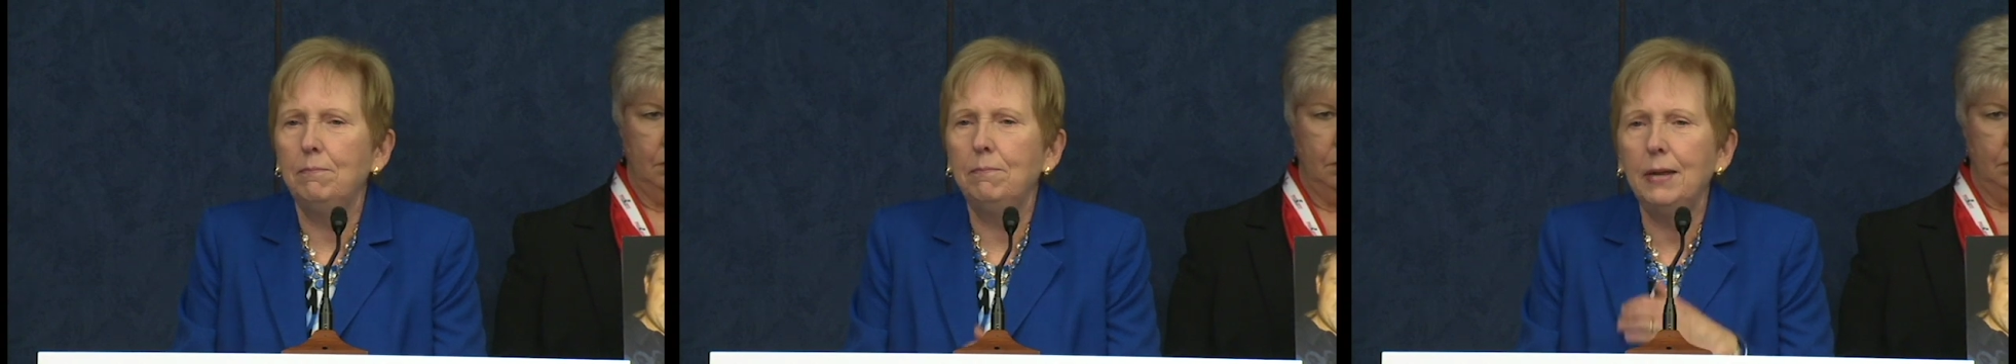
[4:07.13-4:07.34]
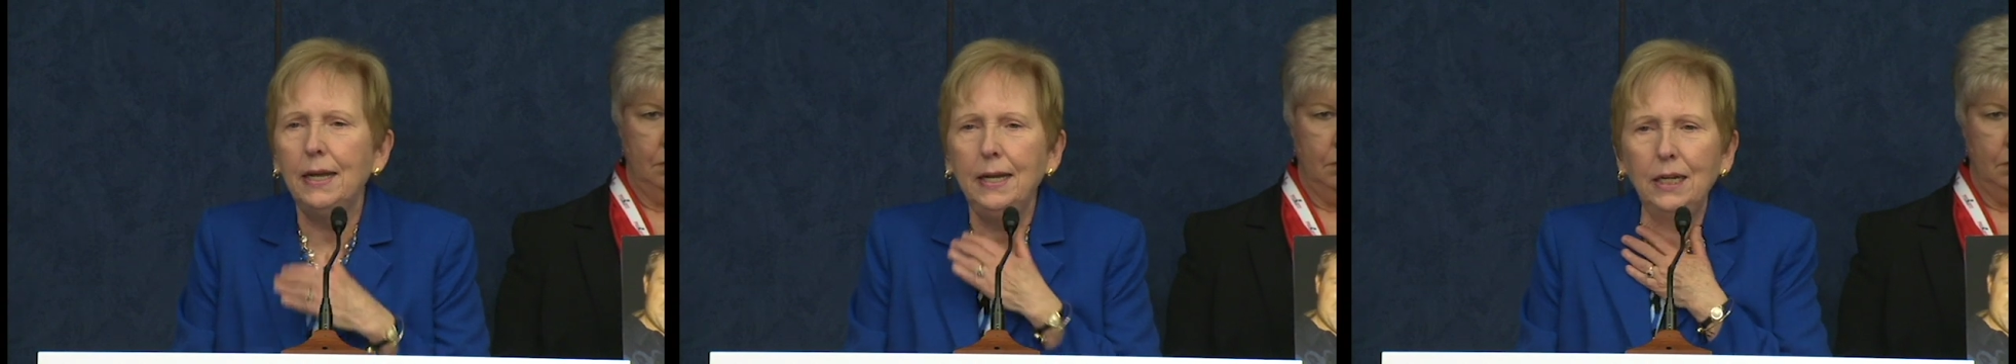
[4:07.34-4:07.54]

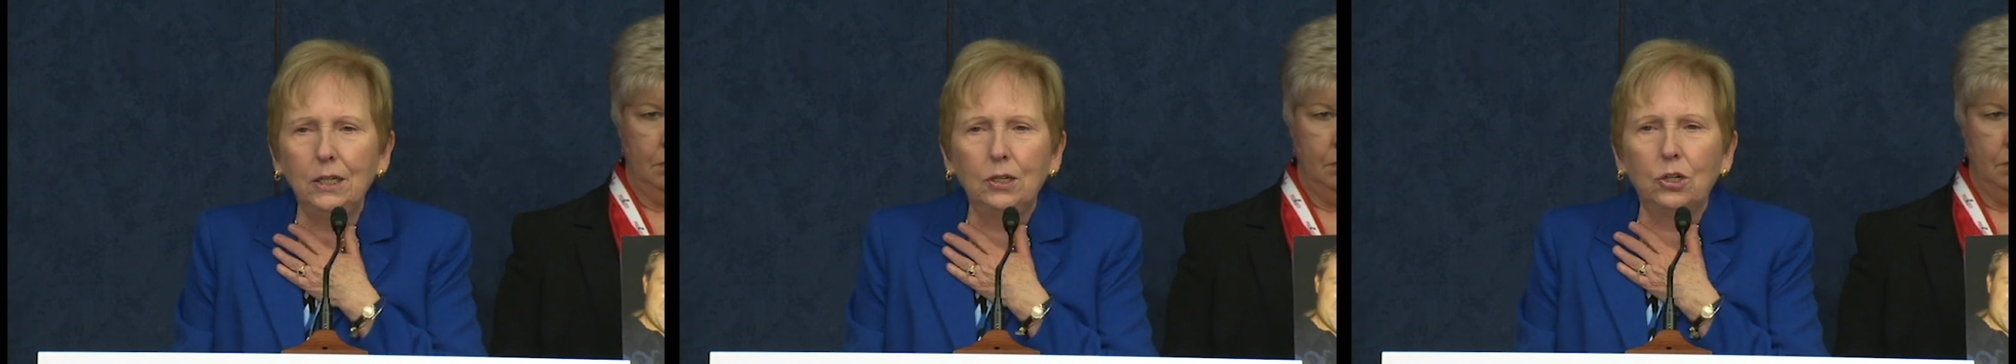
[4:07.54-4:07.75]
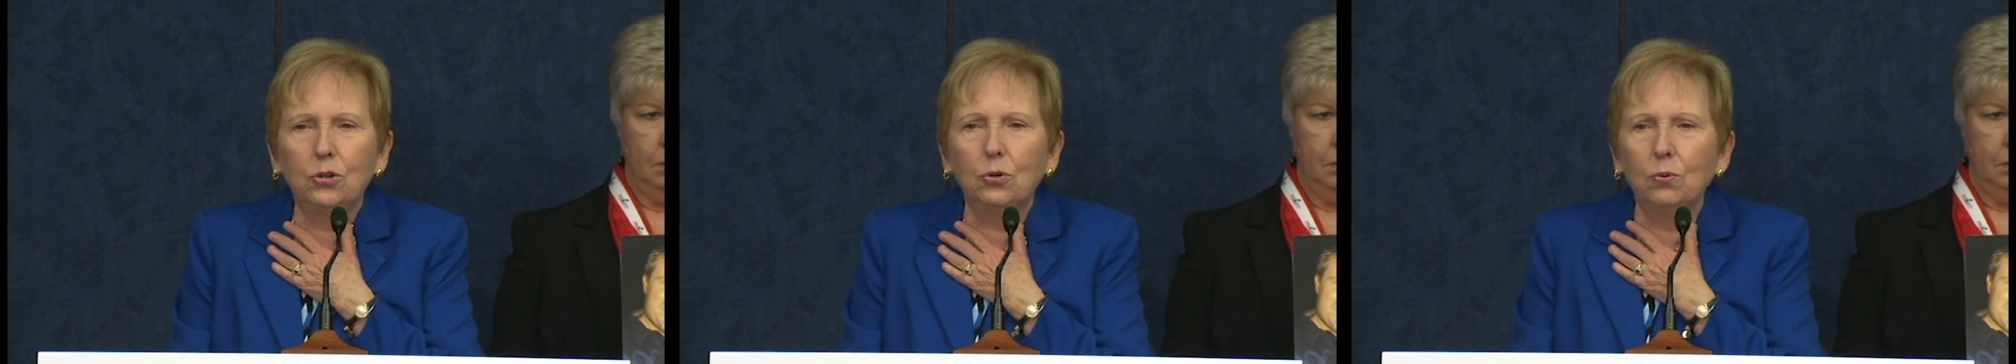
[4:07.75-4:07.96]
many
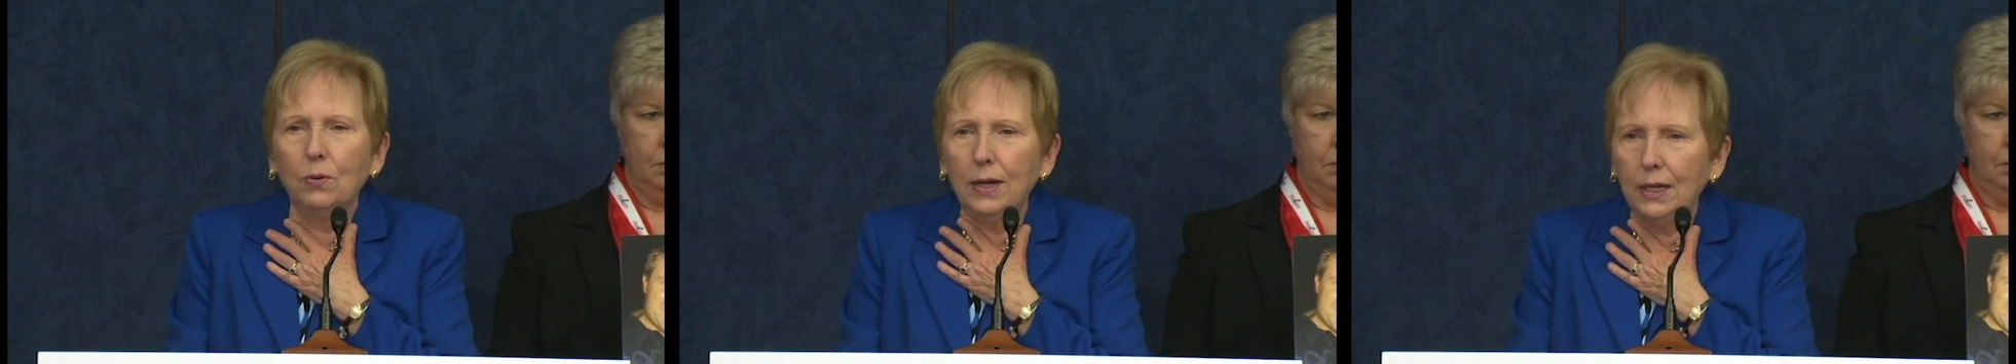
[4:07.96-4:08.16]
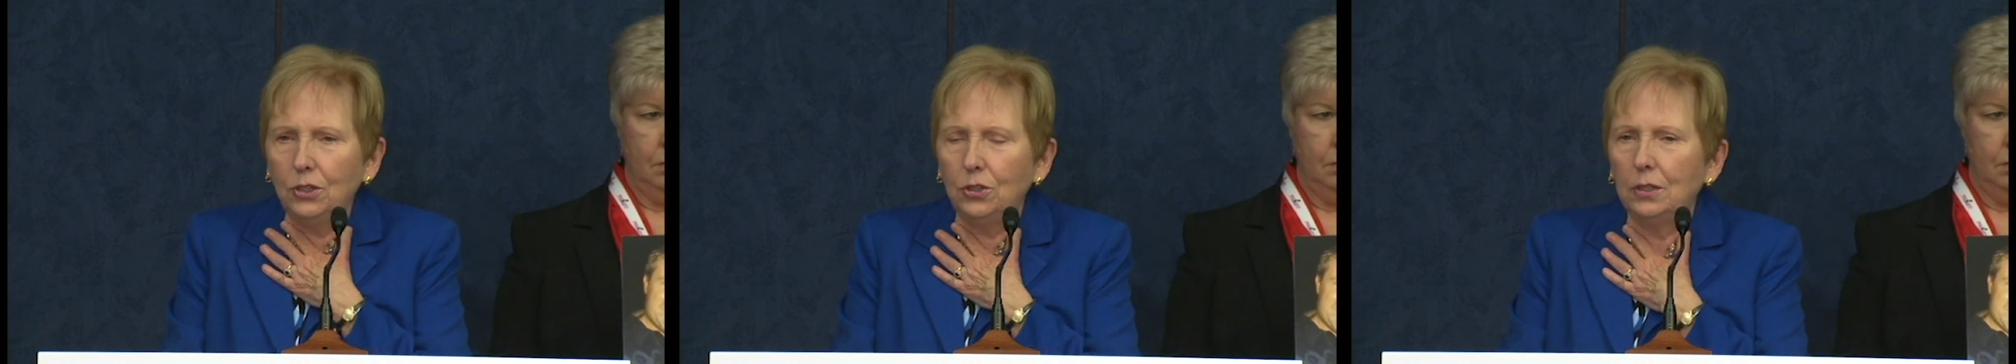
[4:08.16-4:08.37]

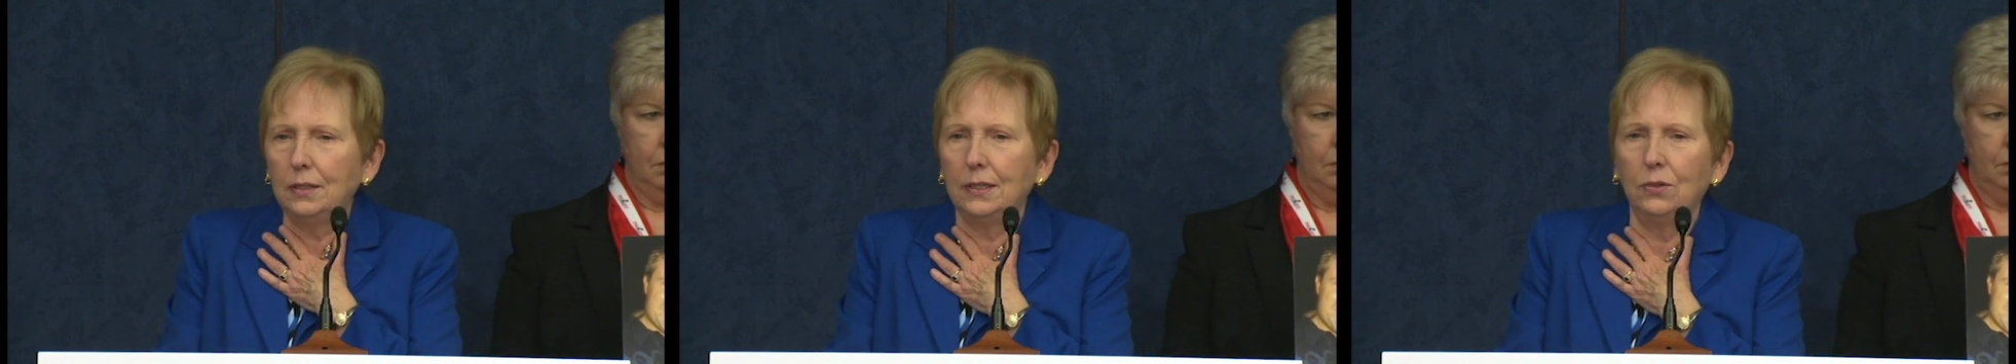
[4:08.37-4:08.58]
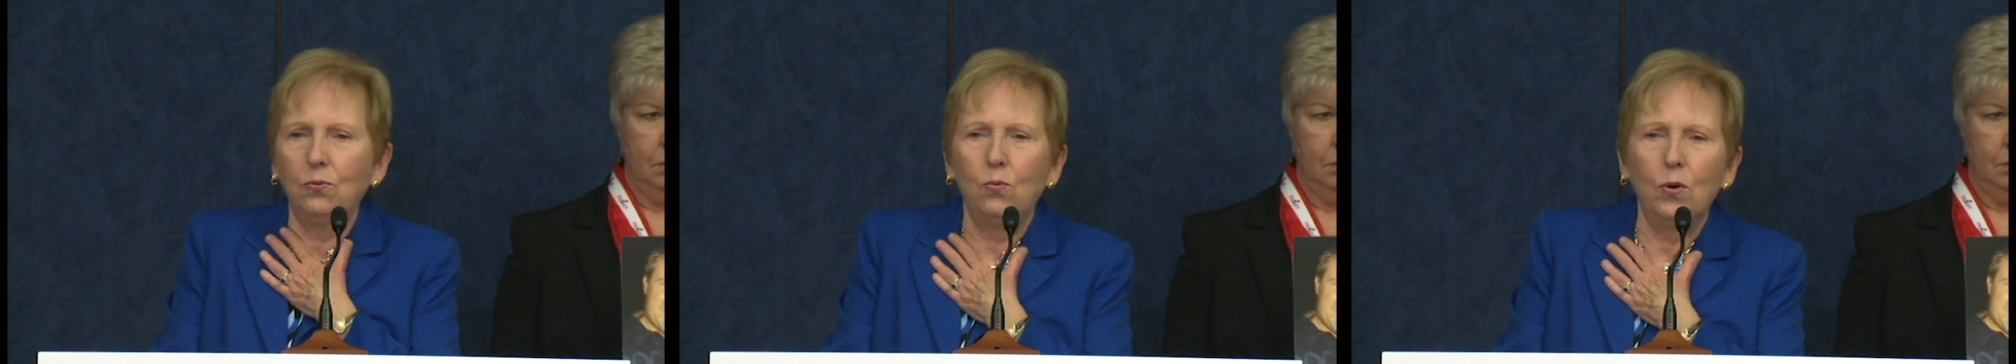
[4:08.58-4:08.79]

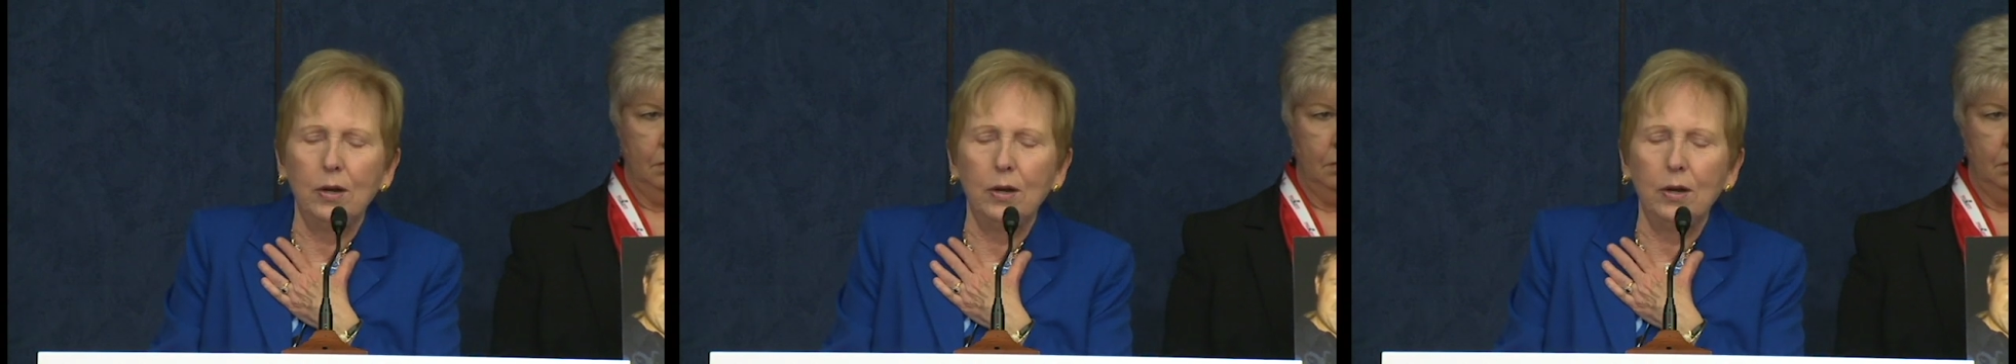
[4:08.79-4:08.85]
courageous and